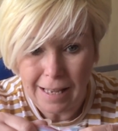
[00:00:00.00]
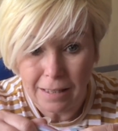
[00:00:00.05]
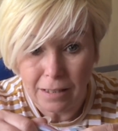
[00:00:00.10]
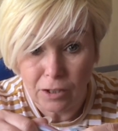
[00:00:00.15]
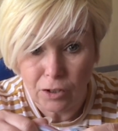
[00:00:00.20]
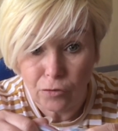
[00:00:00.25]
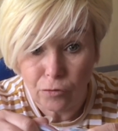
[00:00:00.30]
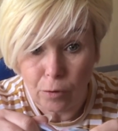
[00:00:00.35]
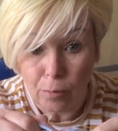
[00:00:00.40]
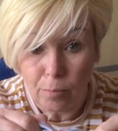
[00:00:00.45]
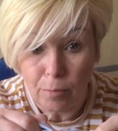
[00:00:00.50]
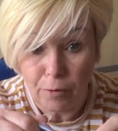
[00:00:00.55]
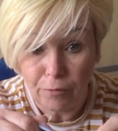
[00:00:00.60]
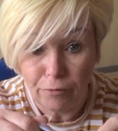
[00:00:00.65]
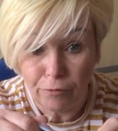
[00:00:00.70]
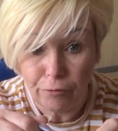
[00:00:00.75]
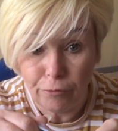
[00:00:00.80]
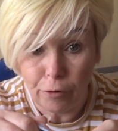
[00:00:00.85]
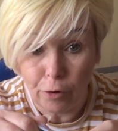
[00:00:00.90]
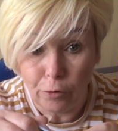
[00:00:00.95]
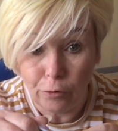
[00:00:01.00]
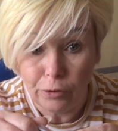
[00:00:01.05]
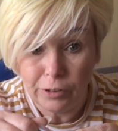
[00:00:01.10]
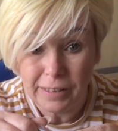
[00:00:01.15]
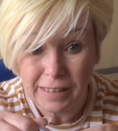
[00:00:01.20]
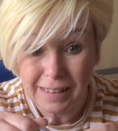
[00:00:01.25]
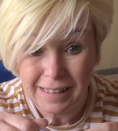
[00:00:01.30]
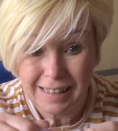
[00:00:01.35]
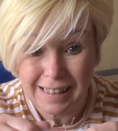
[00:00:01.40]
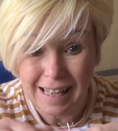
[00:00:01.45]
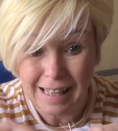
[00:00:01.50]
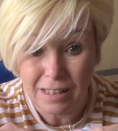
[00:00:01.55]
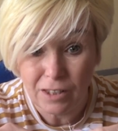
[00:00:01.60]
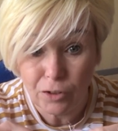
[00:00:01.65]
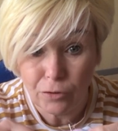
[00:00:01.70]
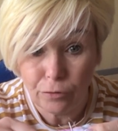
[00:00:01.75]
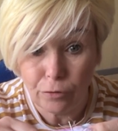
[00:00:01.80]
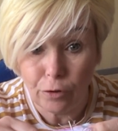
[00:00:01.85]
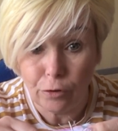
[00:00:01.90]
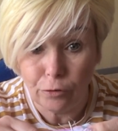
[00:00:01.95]
ends from the
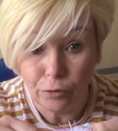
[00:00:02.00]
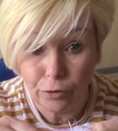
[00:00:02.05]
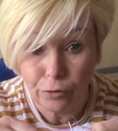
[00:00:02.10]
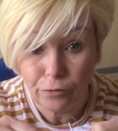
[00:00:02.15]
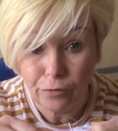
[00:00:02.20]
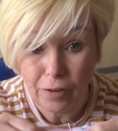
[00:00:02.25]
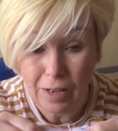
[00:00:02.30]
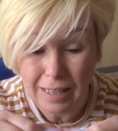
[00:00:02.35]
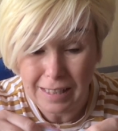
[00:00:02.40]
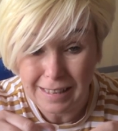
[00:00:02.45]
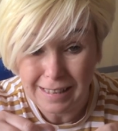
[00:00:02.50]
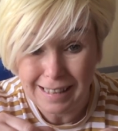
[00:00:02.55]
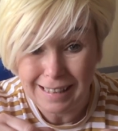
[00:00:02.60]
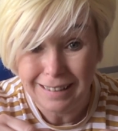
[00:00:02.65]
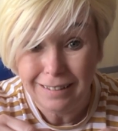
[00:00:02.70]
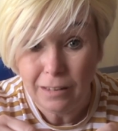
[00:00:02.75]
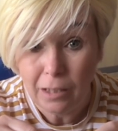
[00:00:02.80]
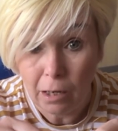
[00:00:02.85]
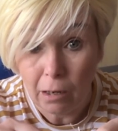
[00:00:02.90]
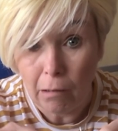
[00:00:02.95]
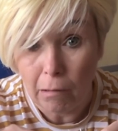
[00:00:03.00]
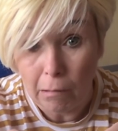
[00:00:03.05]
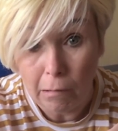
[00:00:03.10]
centre front facing.